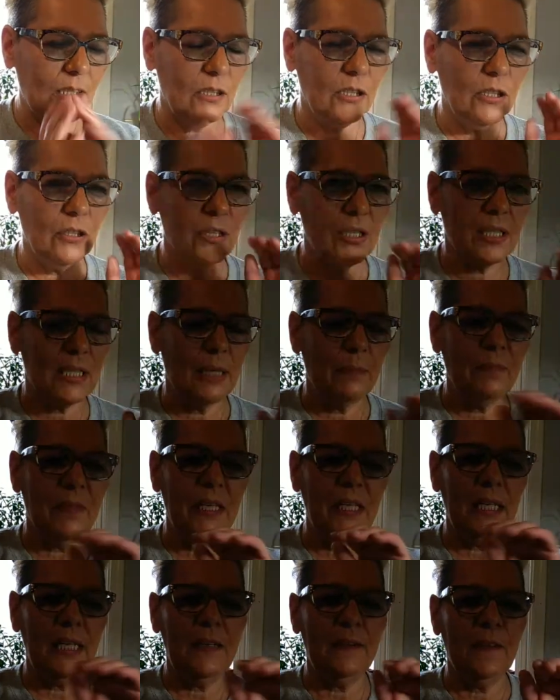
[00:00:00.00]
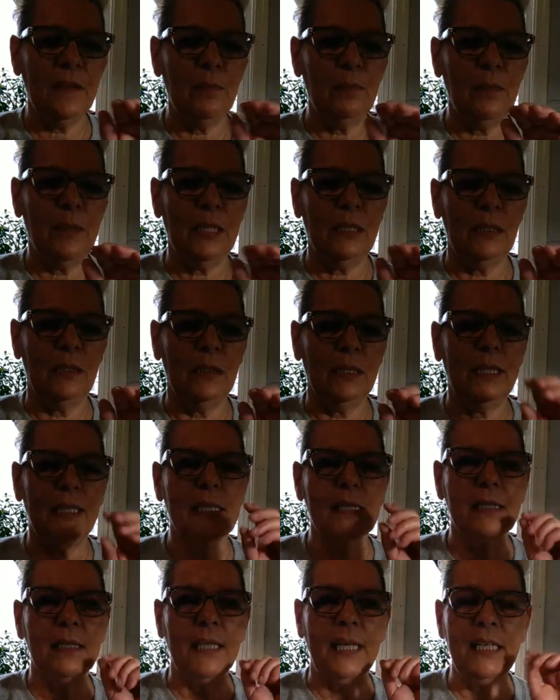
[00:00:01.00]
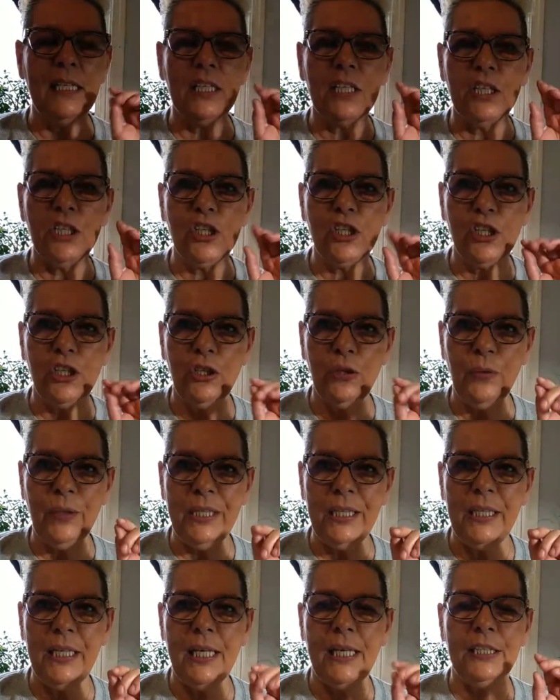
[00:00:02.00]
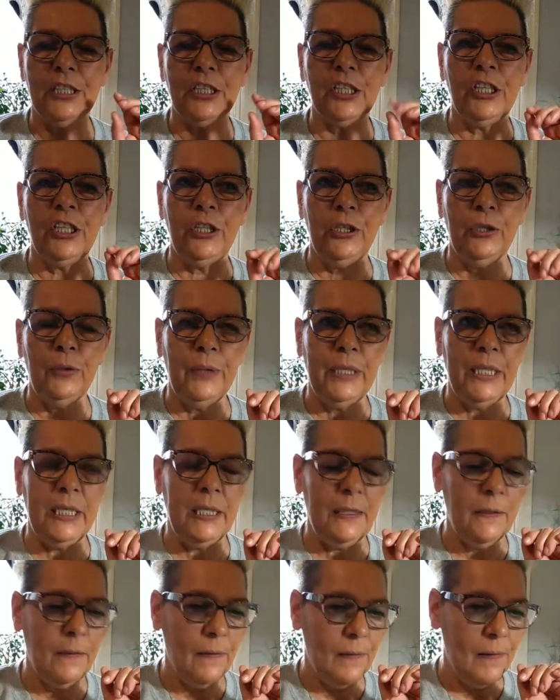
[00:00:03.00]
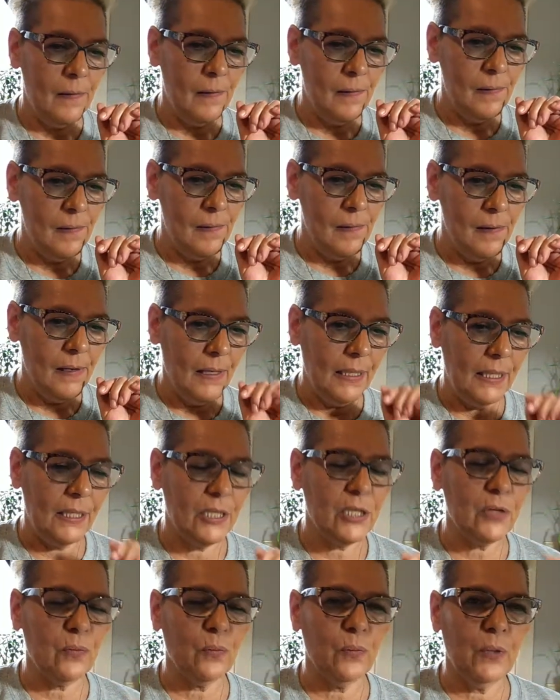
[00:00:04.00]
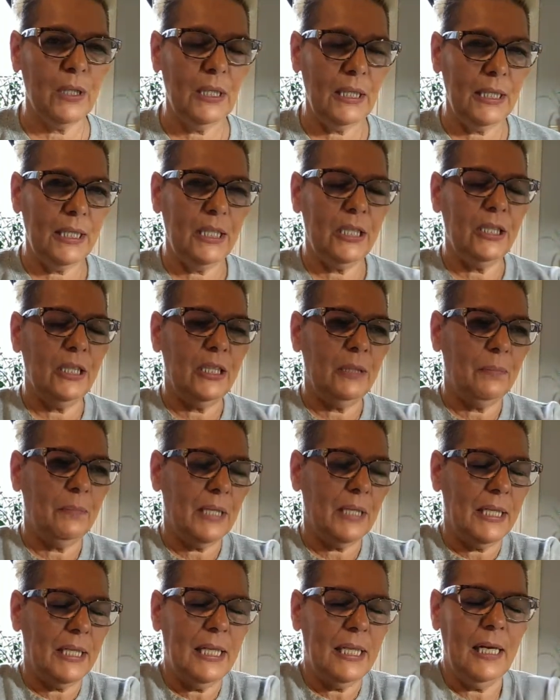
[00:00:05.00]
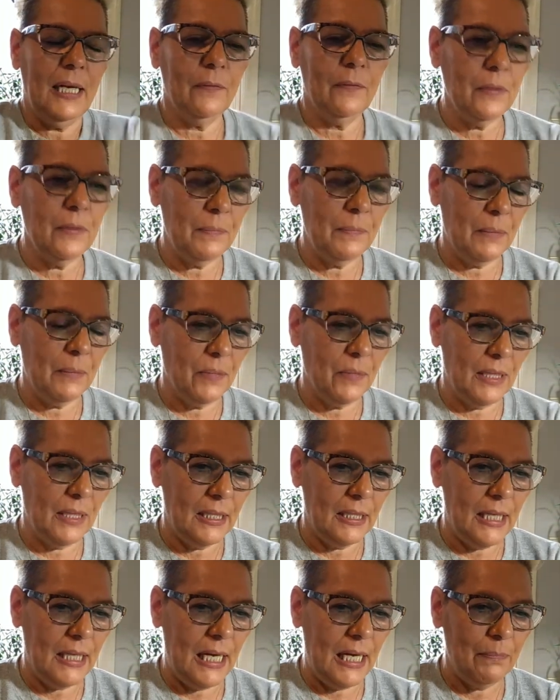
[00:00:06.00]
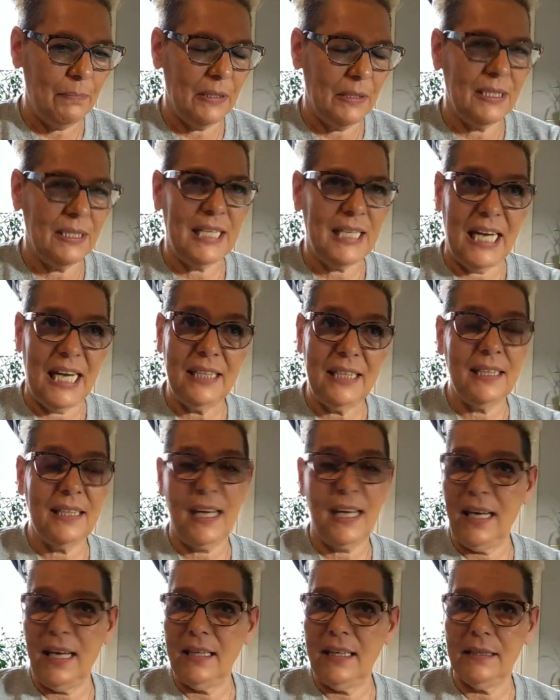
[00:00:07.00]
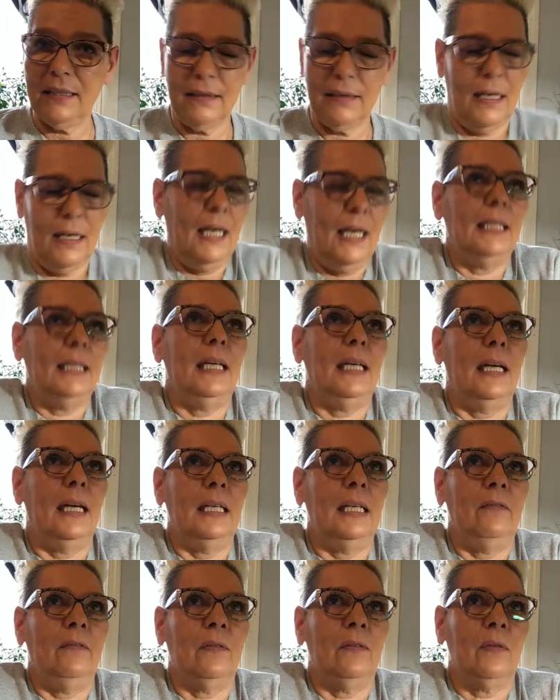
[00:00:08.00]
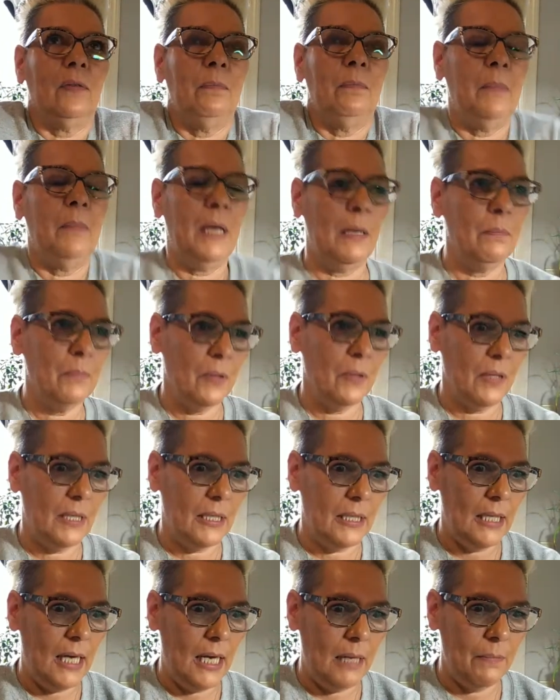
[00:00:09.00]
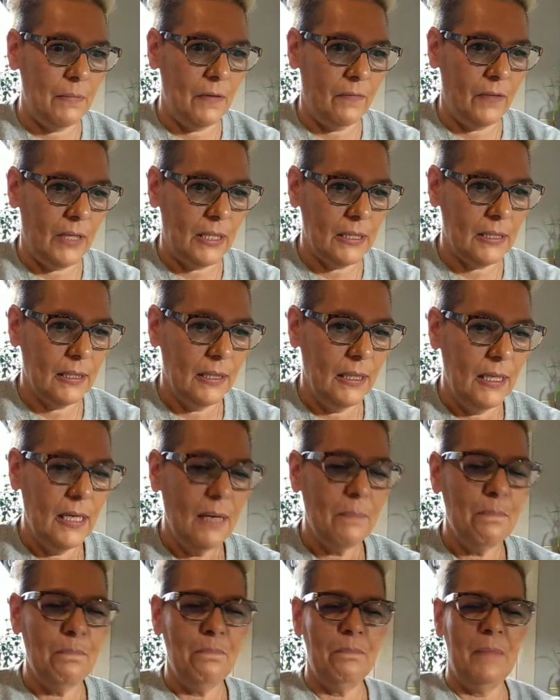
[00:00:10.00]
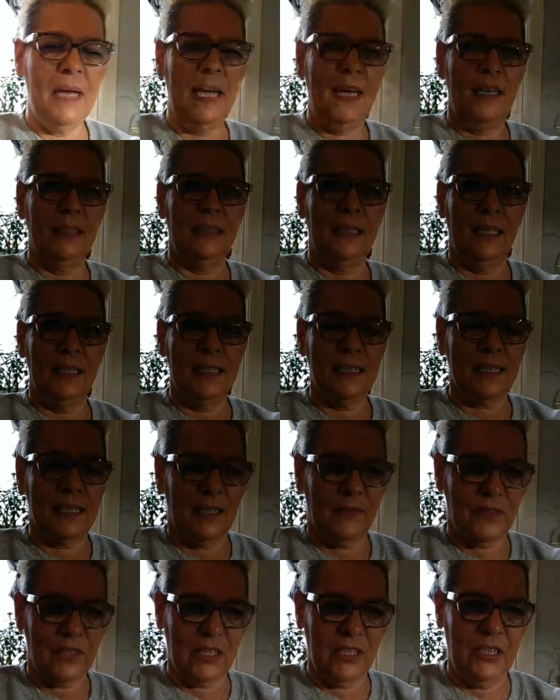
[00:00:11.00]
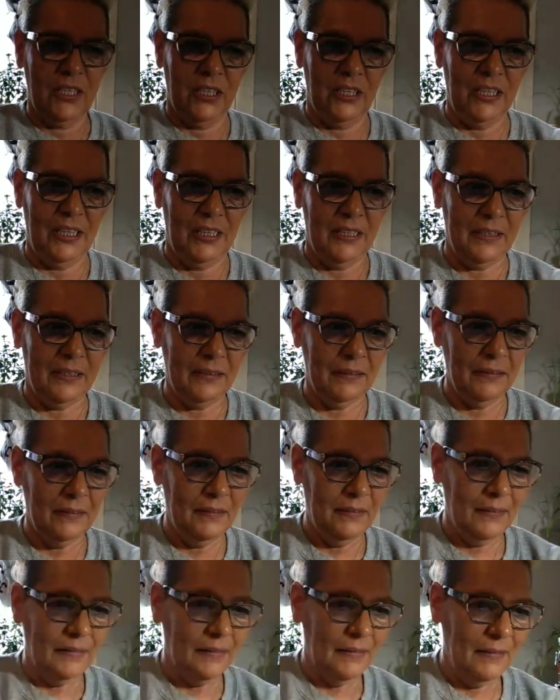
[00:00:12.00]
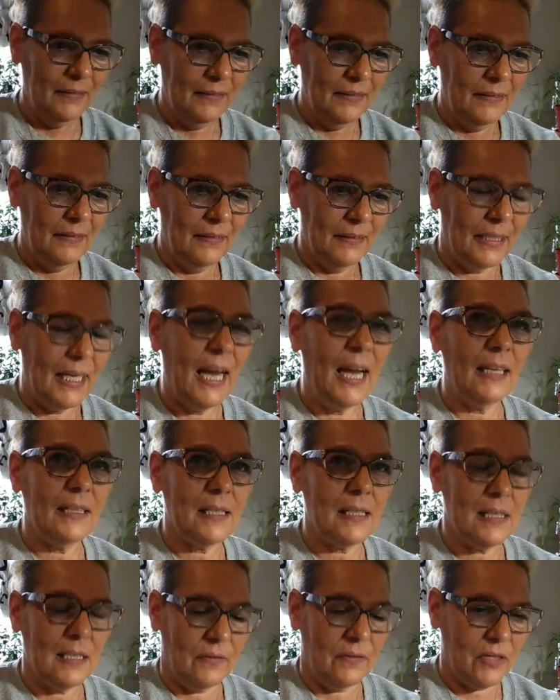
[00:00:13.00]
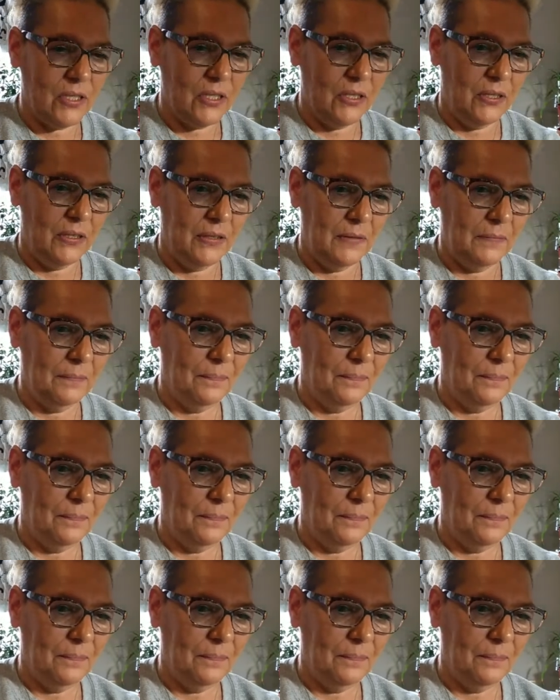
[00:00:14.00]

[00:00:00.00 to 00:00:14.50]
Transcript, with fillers: or something in the middle. It's nice and chewy, it's gooey, it's really good, but I can't remember the name. Date cake? I can't even remember the name of it. Man, that stuff's good. That stuff's good.